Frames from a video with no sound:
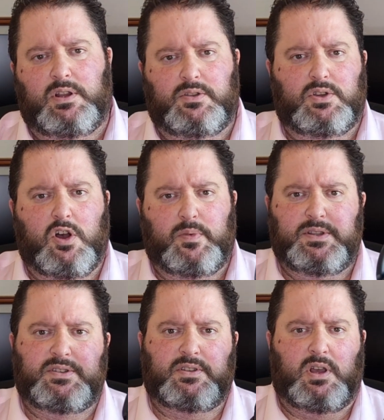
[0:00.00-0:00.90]
know in the
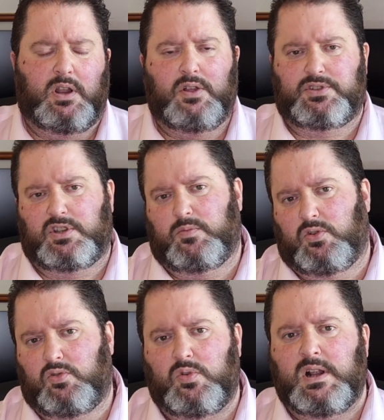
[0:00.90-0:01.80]
comments. I'll answer them
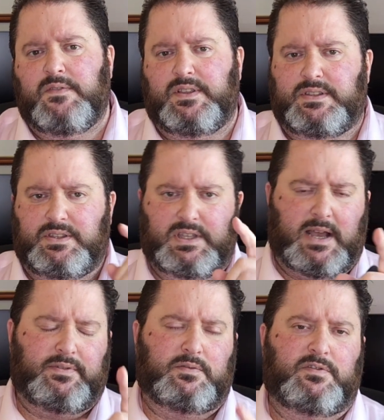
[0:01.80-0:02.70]
all. This is
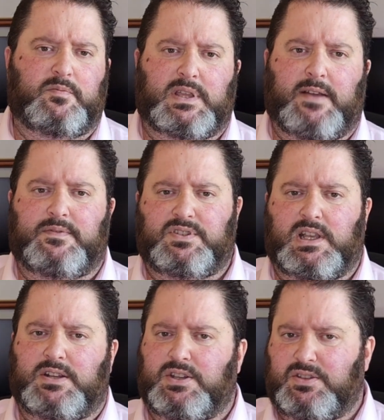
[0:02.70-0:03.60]
Gavin from Gavin's
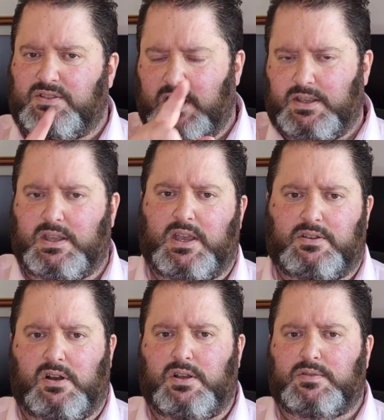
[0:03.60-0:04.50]
Gadgets. Take care,
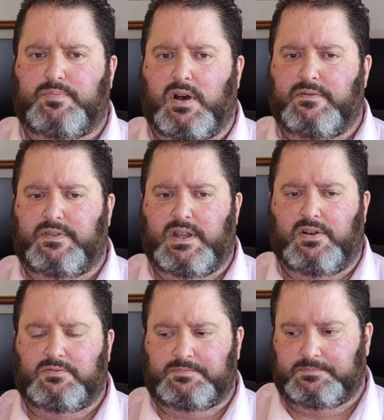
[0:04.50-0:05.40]
guys. Bye for now.